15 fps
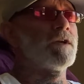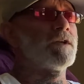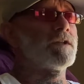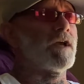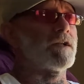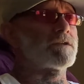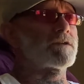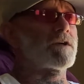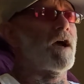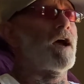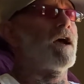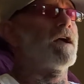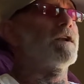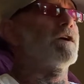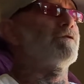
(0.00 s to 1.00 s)
that's
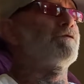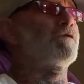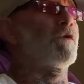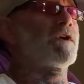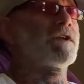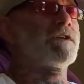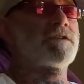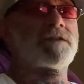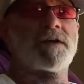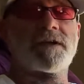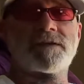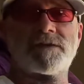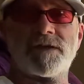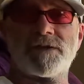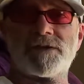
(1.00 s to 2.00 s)
got a
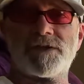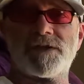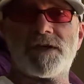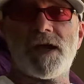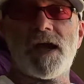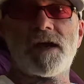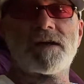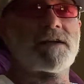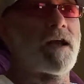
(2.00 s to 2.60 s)
46-inch deck.